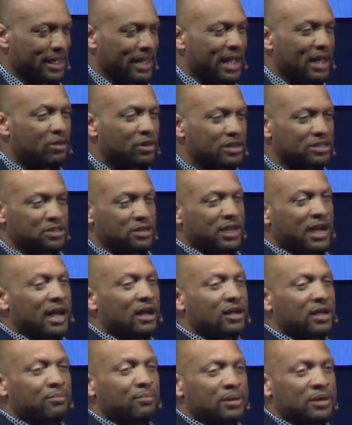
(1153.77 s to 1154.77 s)
I'll get,
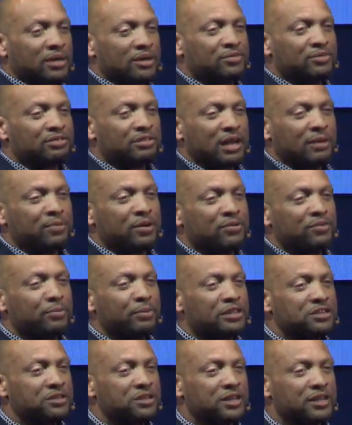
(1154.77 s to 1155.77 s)
I'll get believers stop even
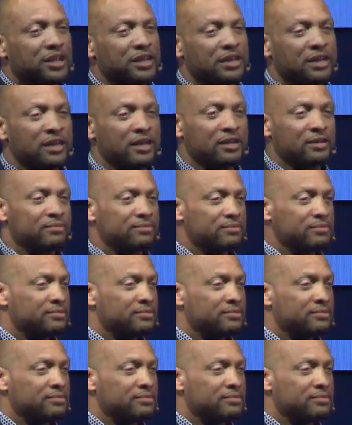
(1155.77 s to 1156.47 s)
mentioning that name.